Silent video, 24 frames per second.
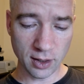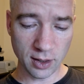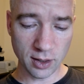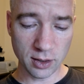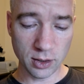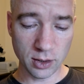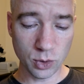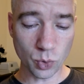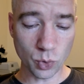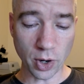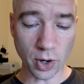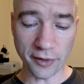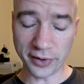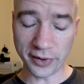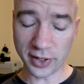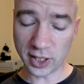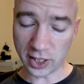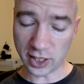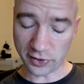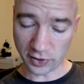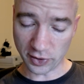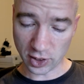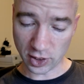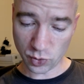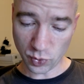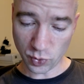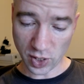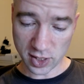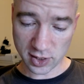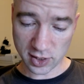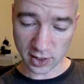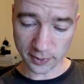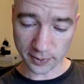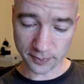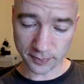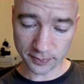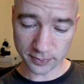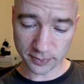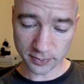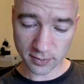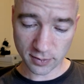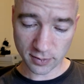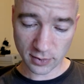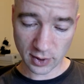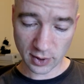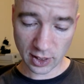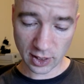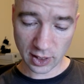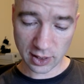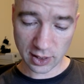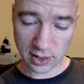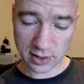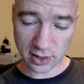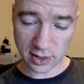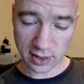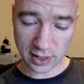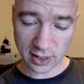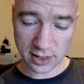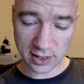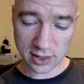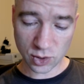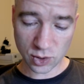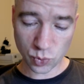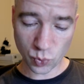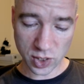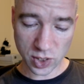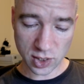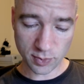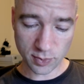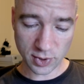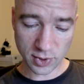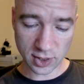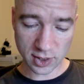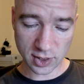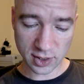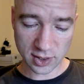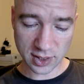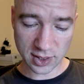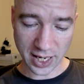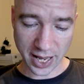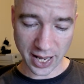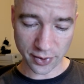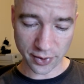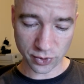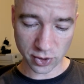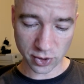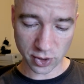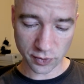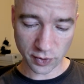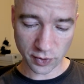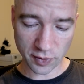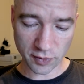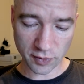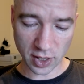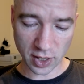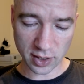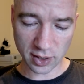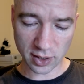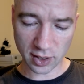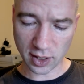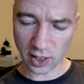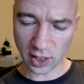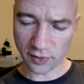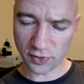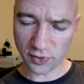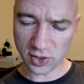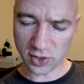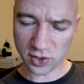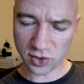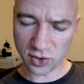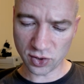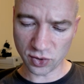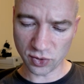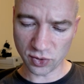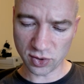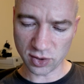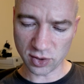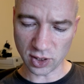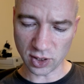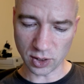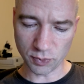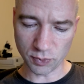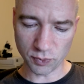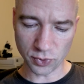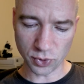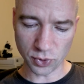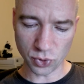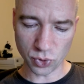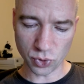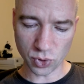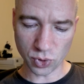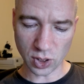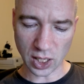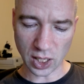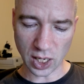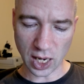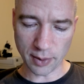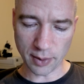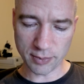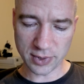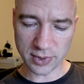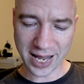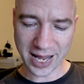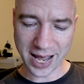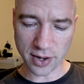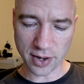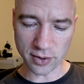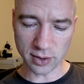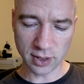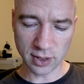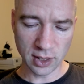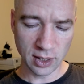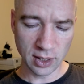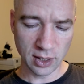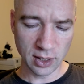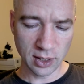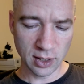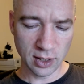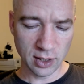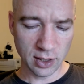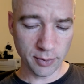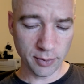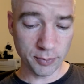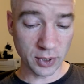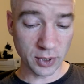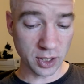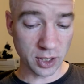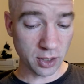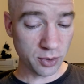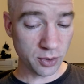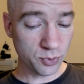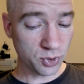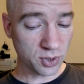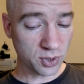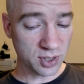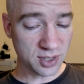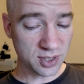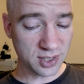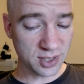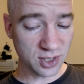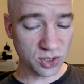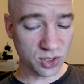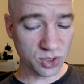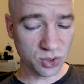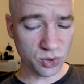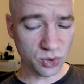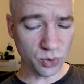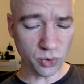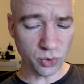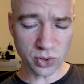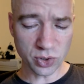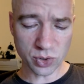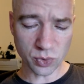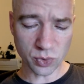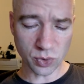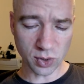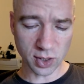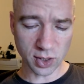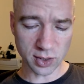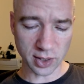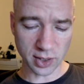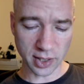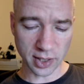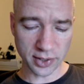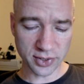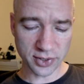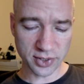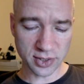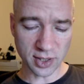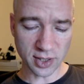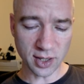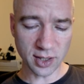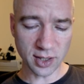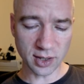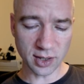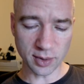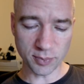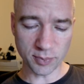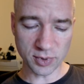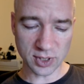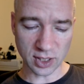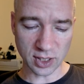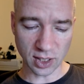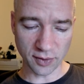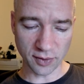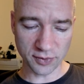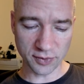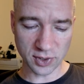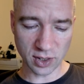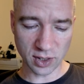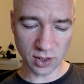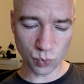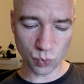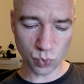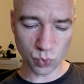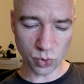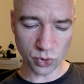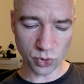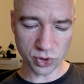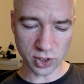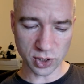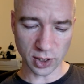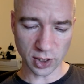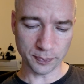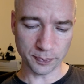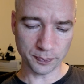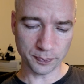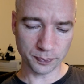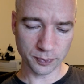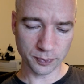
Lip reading: You are in clearing 20. It is at least 20 meters down to the river, and the cliff is too steep for you to climb down. Below, you can see huge crocodiles sunning themselves in the water.